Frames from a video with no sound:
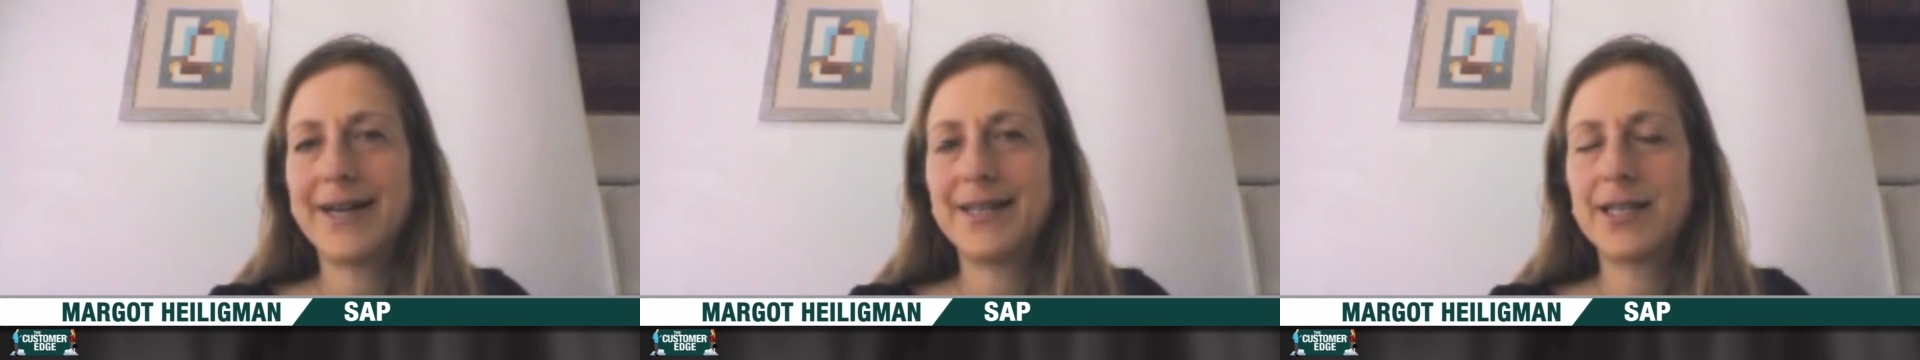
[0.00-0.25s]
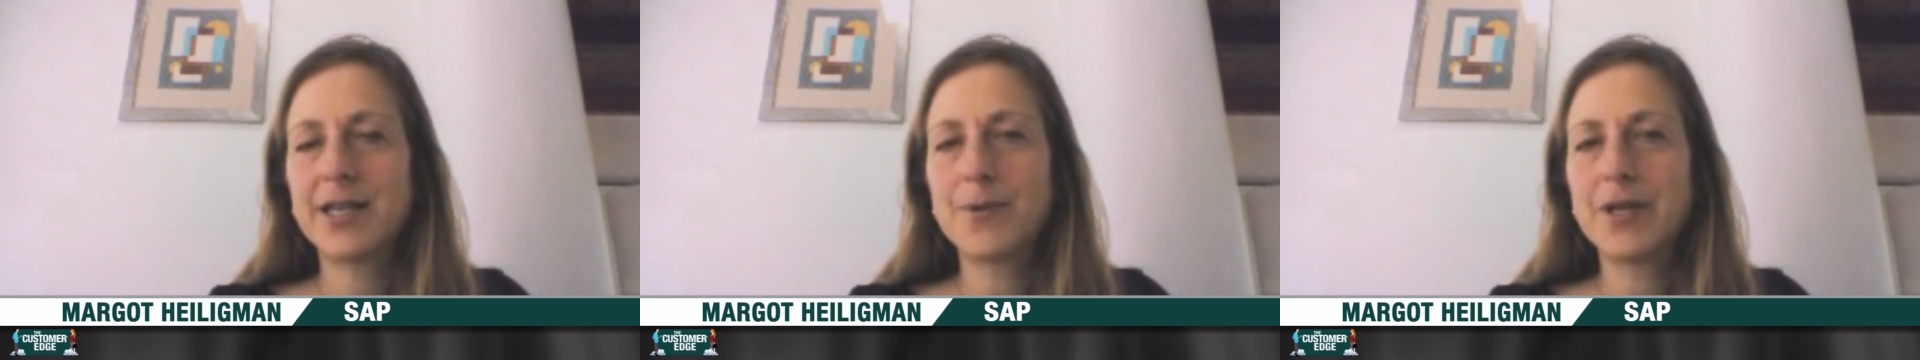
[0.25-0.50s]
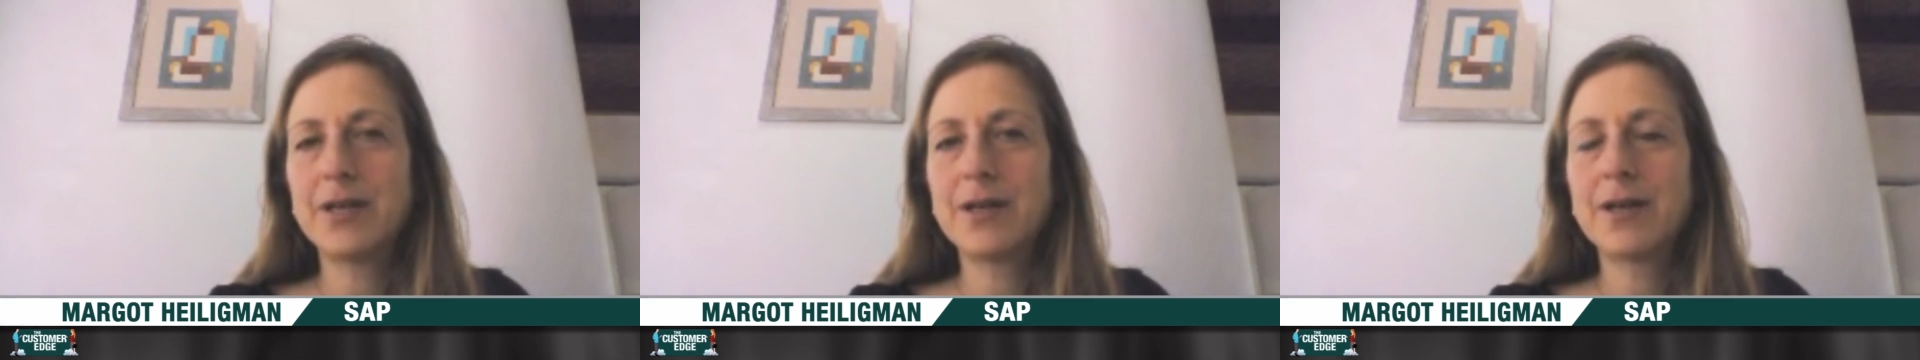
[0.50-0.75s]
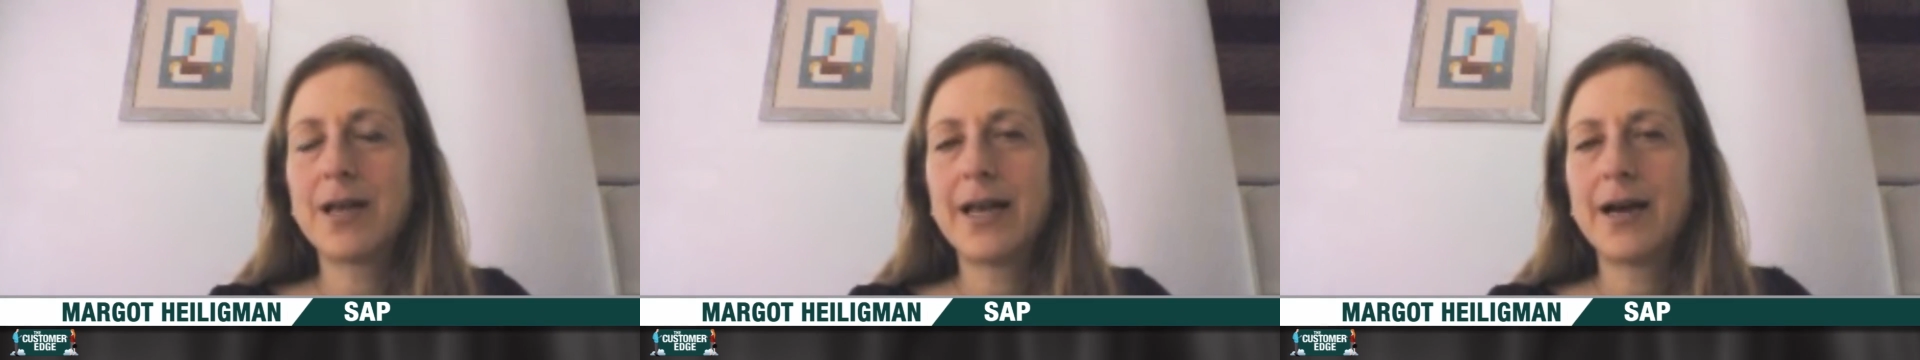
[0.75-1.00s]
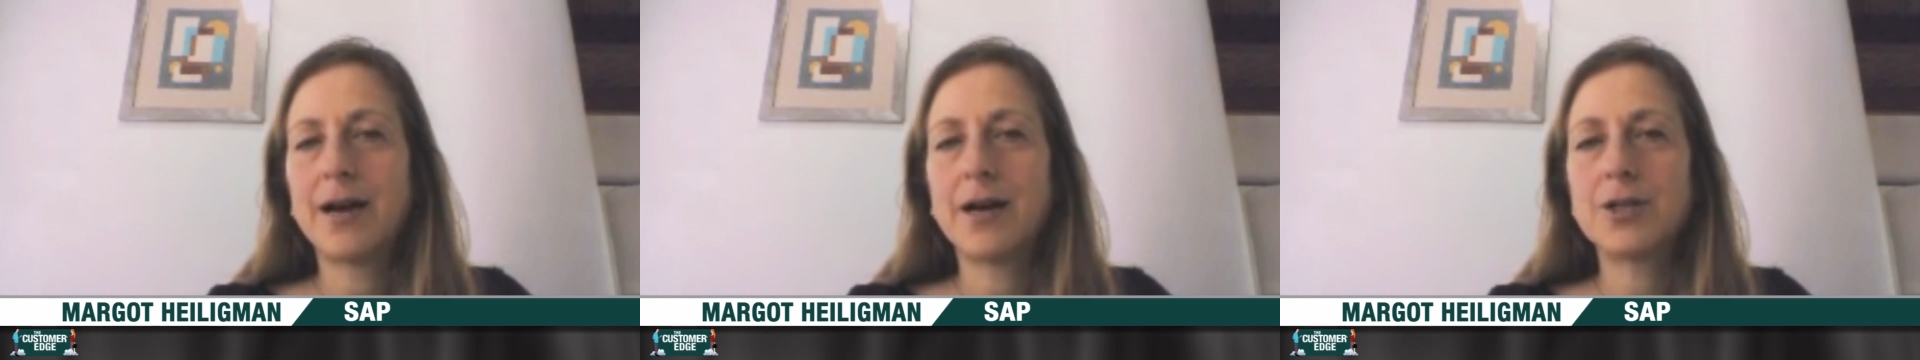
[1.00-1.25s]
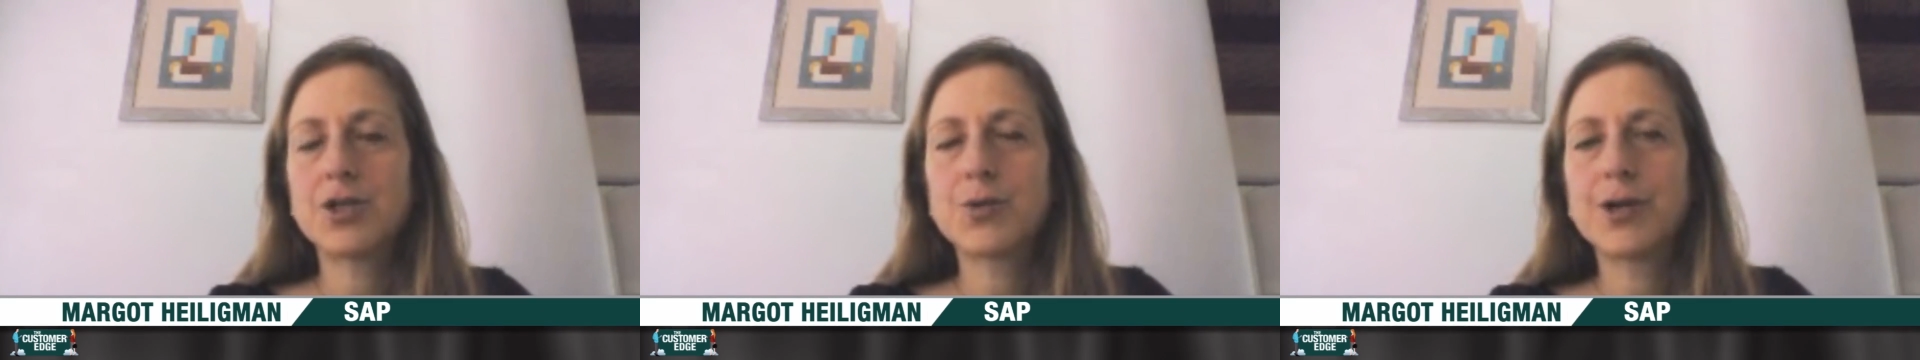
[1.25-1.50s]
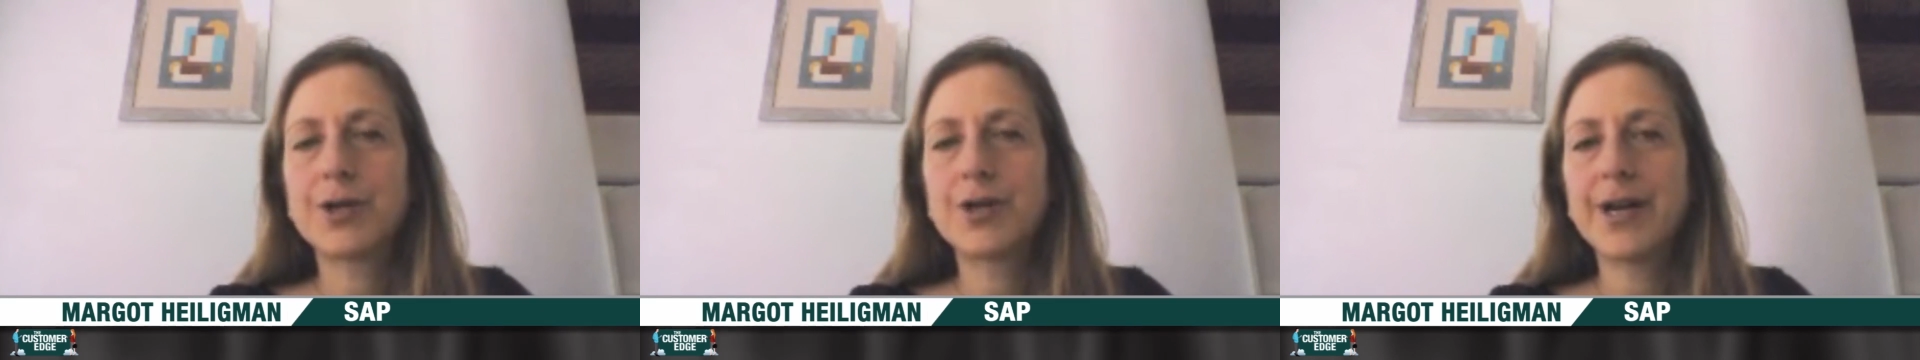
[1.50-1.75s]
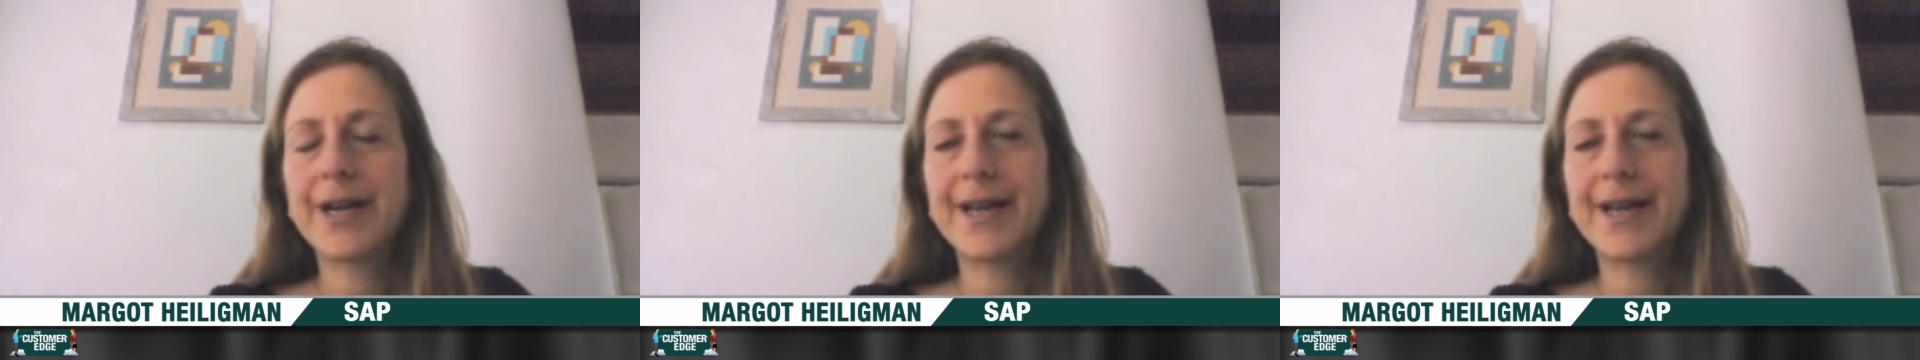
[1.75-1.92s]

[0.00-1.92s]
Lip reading: Heiligman on Twitter,